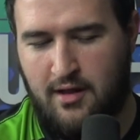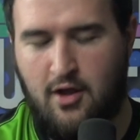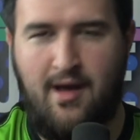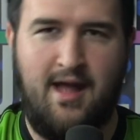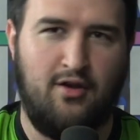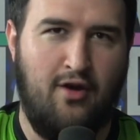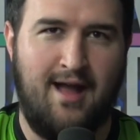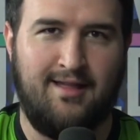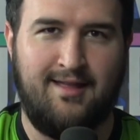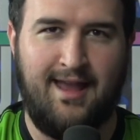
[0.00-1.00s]
let's go ahead and
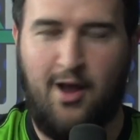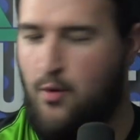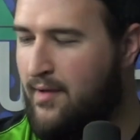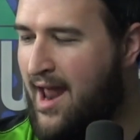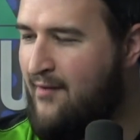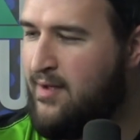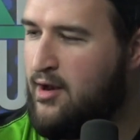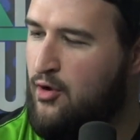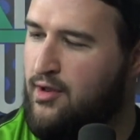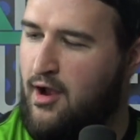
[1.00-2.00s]
crack this thing open. I've been
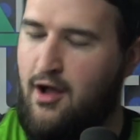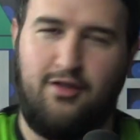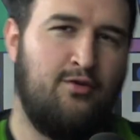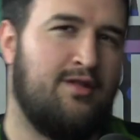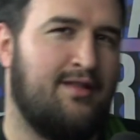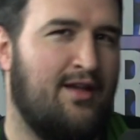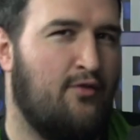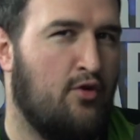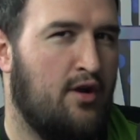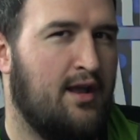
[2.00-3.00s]
holding on to it since I've
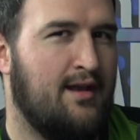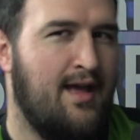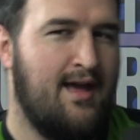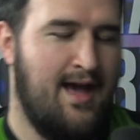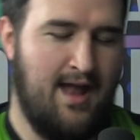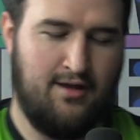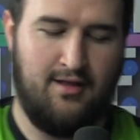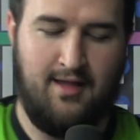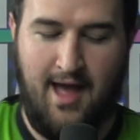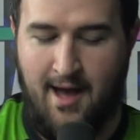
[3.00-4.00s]
ordered it. Had a
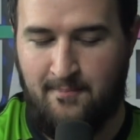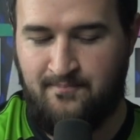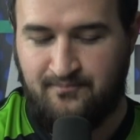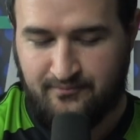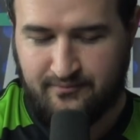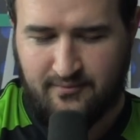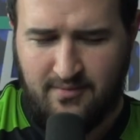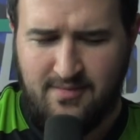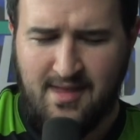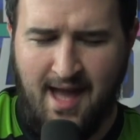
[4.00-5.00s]
good time
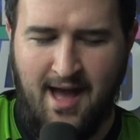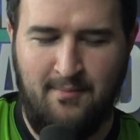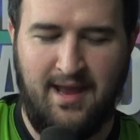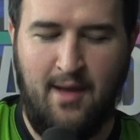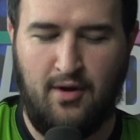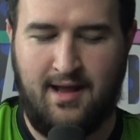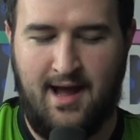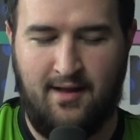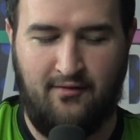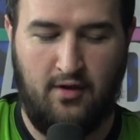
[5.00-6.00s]
being able to
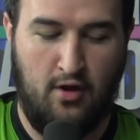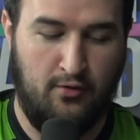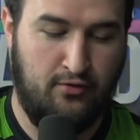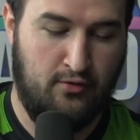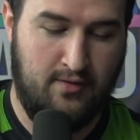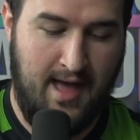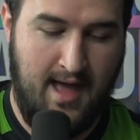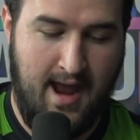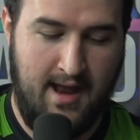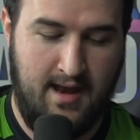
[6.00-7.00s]
kind of go through
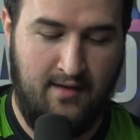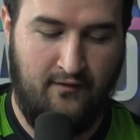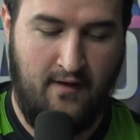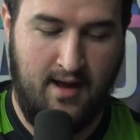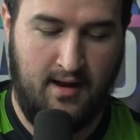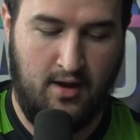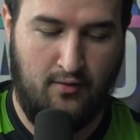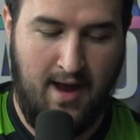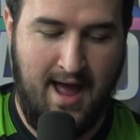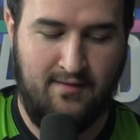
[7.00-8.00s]
that, and it finally
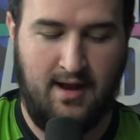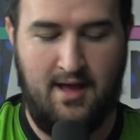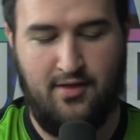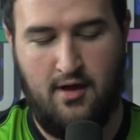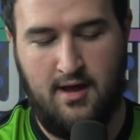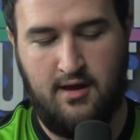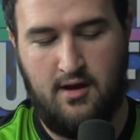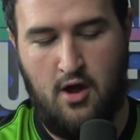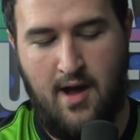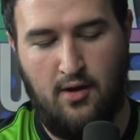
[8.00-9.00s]
arrived, and I thought, you
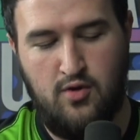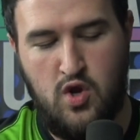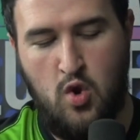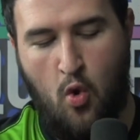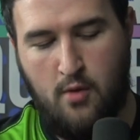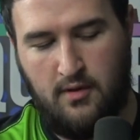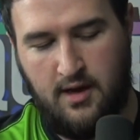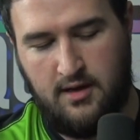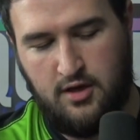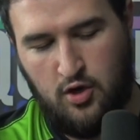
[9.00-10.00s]
know, I don't
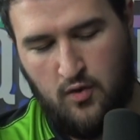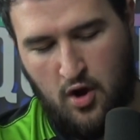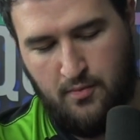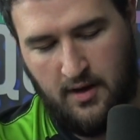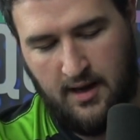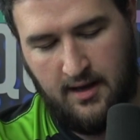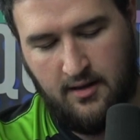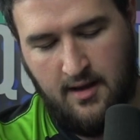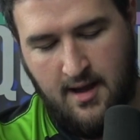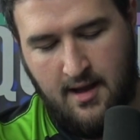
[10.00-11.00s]
normally do
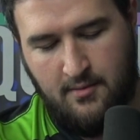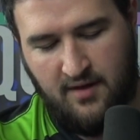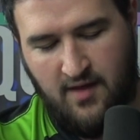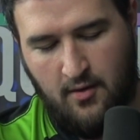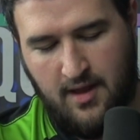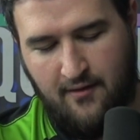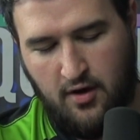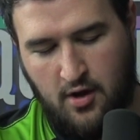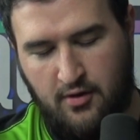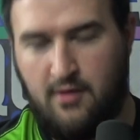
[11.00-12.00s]
openings, but if there was
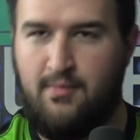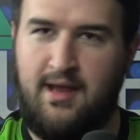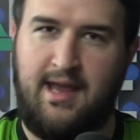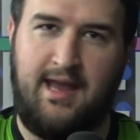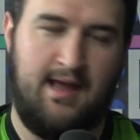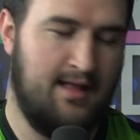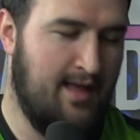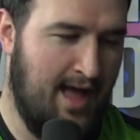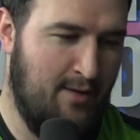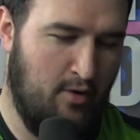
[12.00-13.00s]
ever going to be a
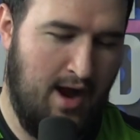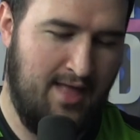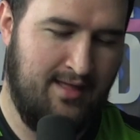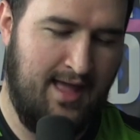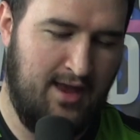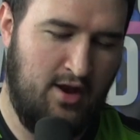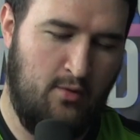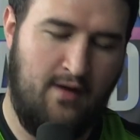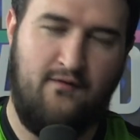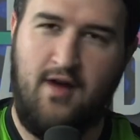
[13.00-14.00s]
time where I'd say, you know
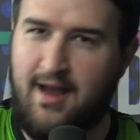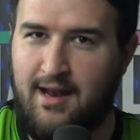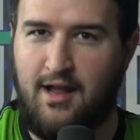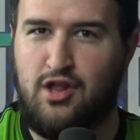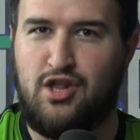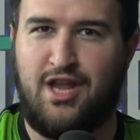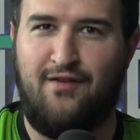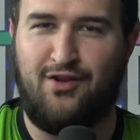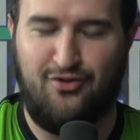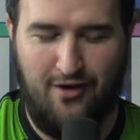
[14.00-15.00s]
what, fuck it, let's
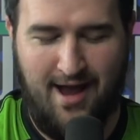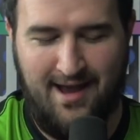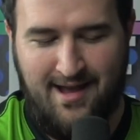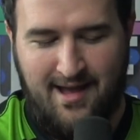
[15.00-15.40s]
give it a try,